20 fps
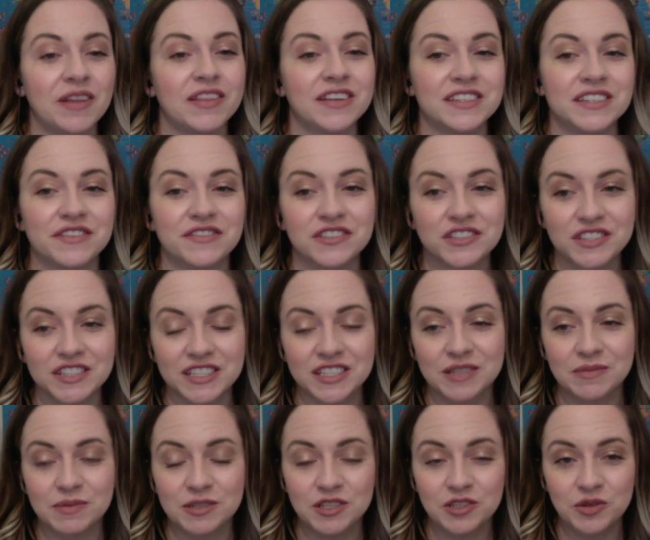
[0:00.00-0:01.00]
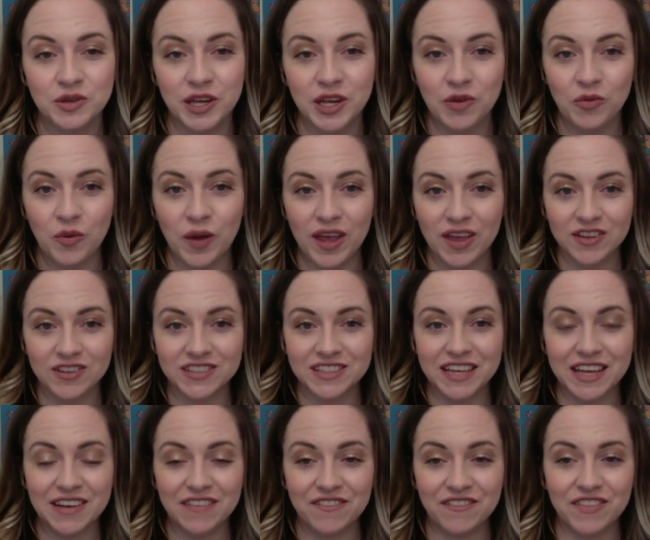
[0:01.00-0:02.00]
the differences between Wales
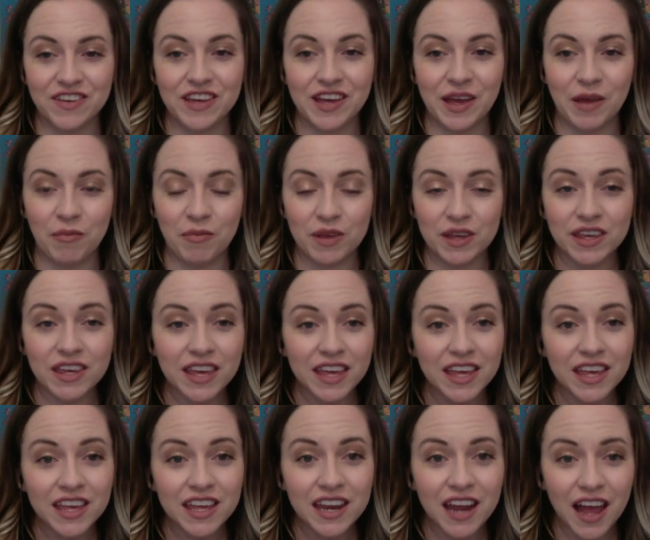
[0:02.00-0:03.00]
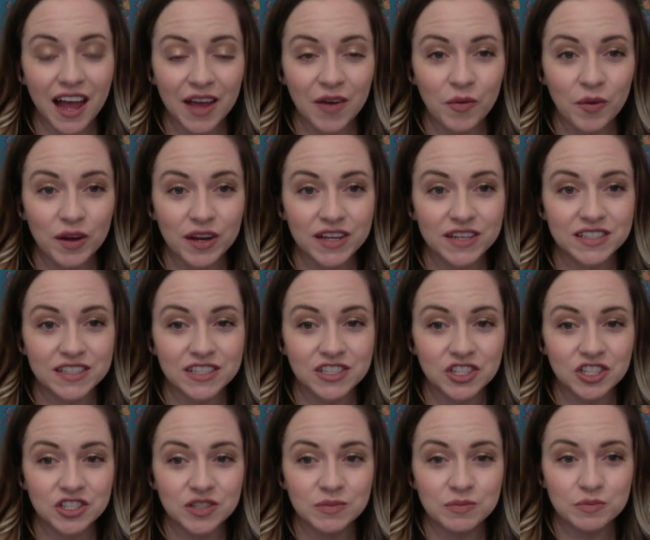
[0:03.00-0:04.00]
and VIPKid I wanted to
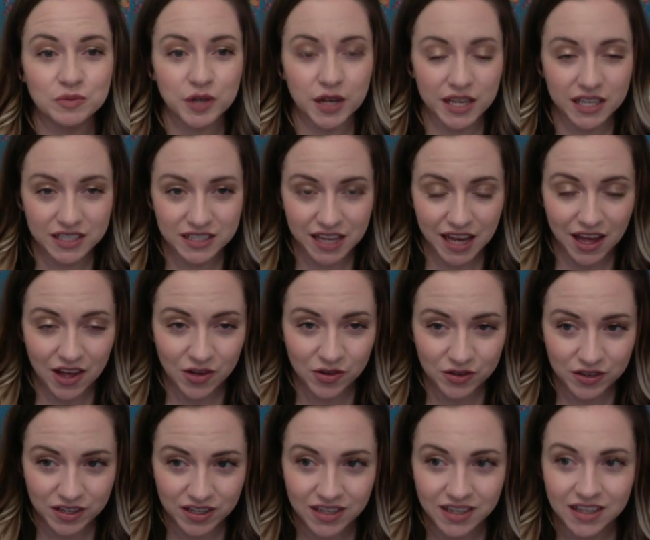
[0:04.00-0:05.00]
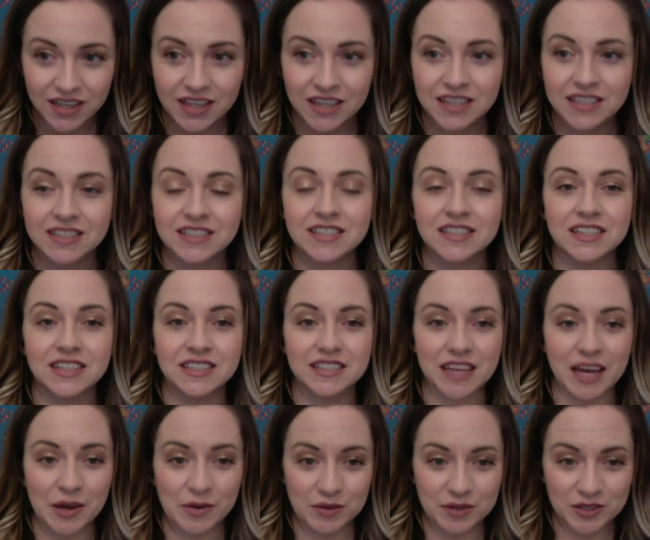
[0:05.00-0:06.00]
just break down. Since
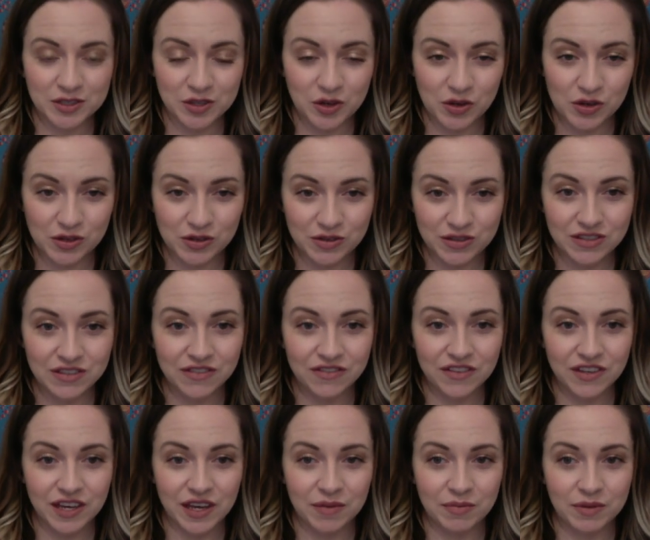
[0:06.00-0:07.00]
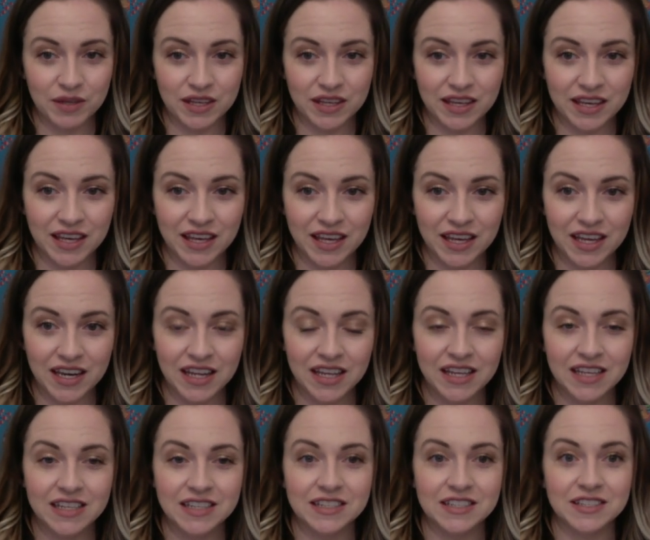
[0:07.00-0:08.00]
I was so used to VIPKid,
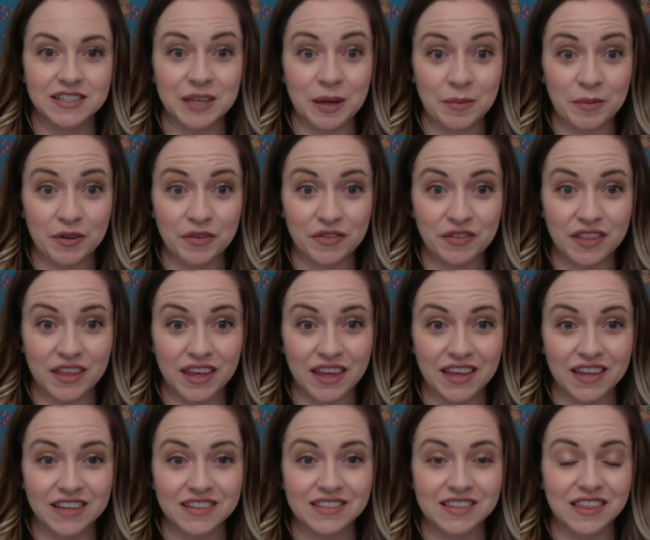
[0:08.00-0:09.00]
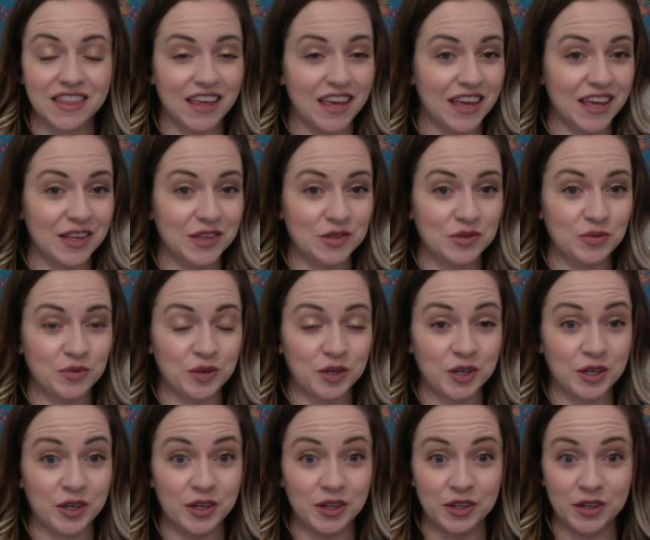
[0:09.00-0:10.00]
some of these things
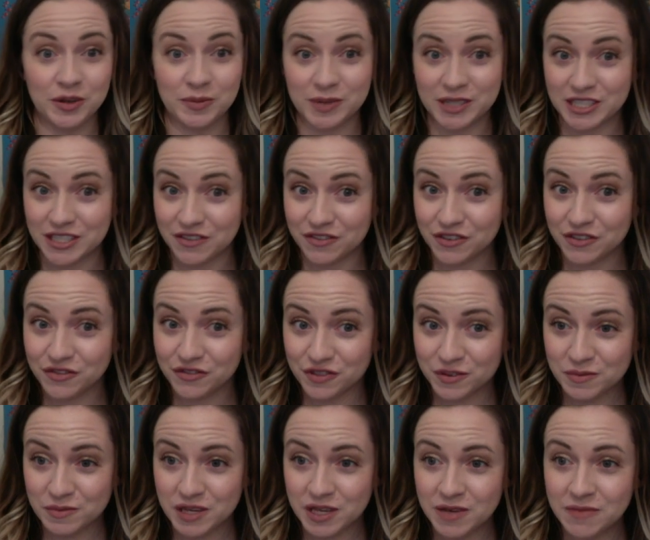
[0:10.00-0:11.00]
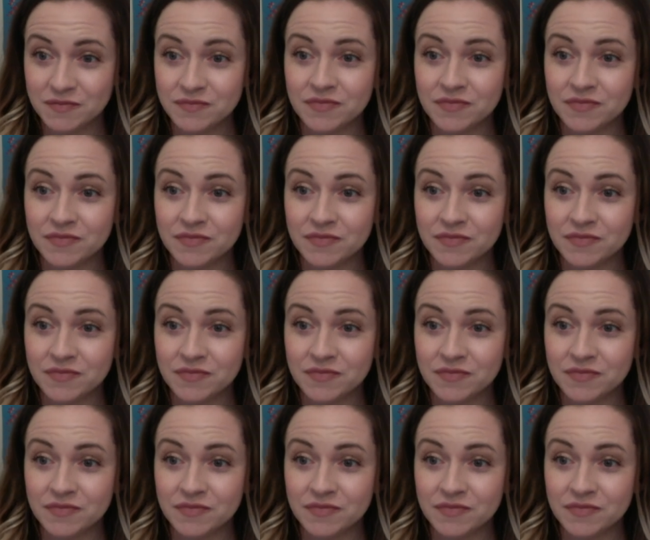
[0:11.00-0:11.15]
were a little bit different for me.